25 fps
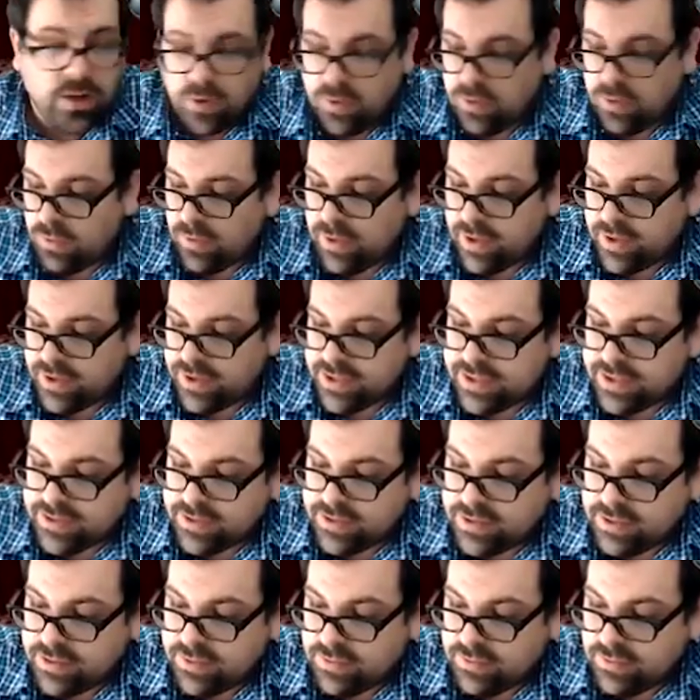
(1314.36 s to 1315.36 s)
Oh, and
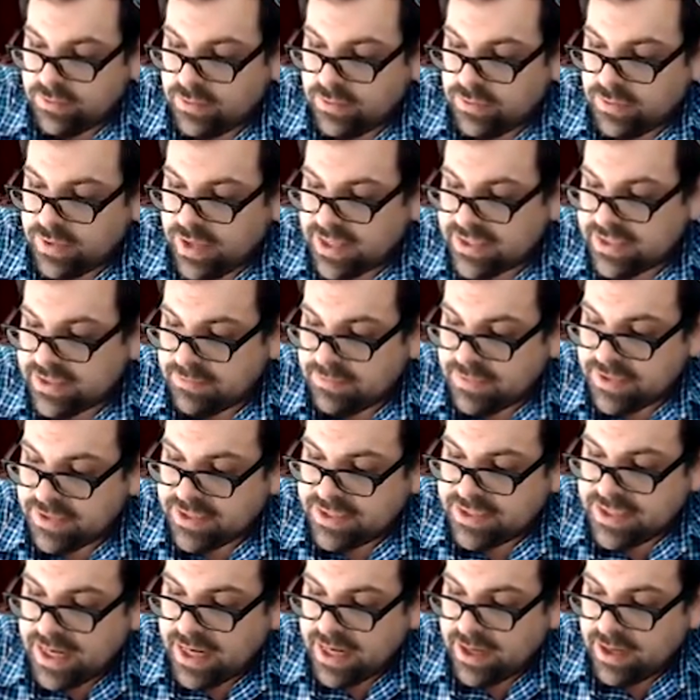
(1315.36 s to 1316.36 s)
this, oh, that's a
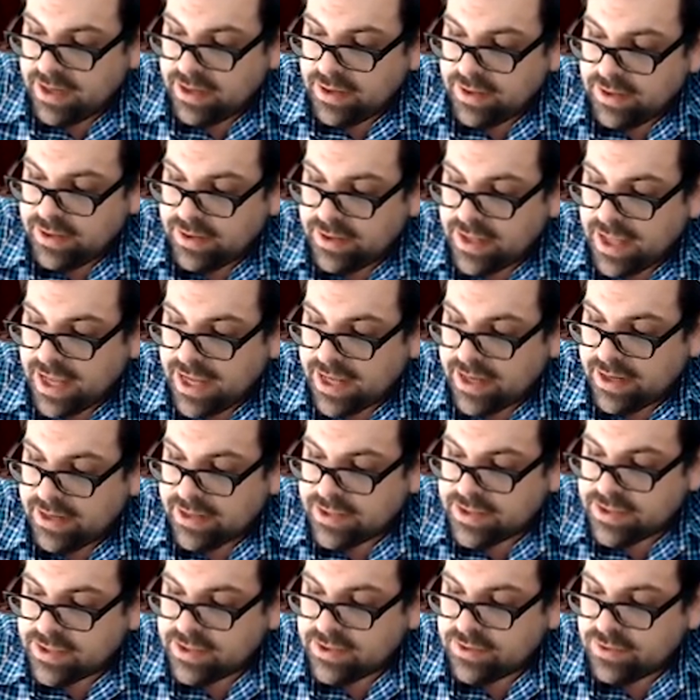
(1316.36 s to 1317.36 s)
mistake. That
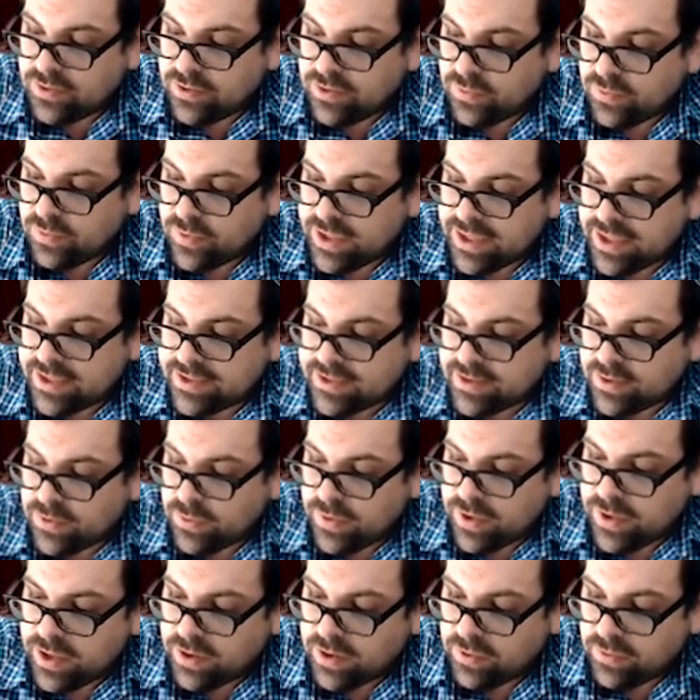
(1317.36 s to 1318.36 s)
is 3
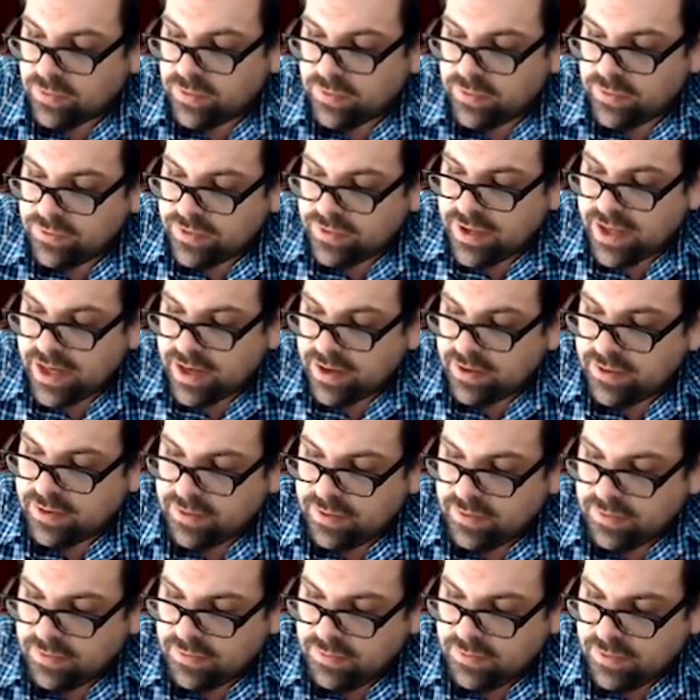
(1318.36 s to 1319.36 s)
square root there.
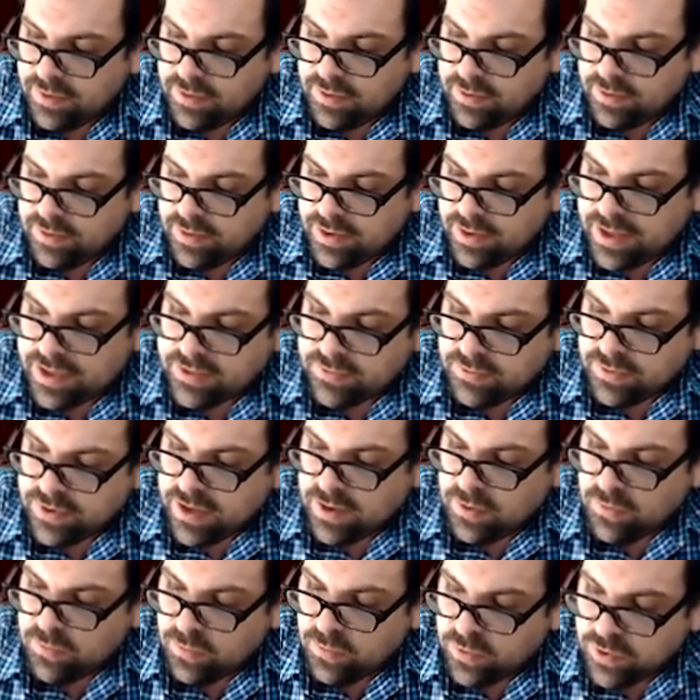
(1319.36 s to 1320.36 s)
That's what
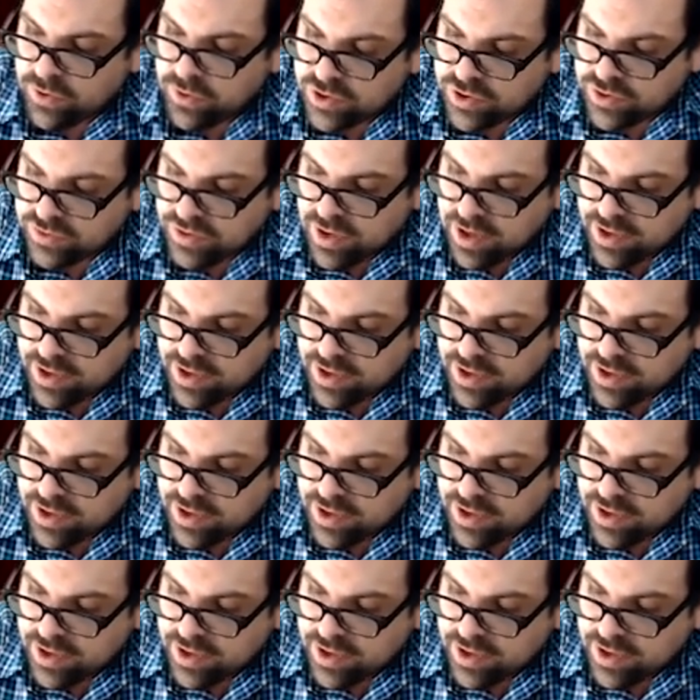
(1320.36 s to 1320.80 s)
I warned you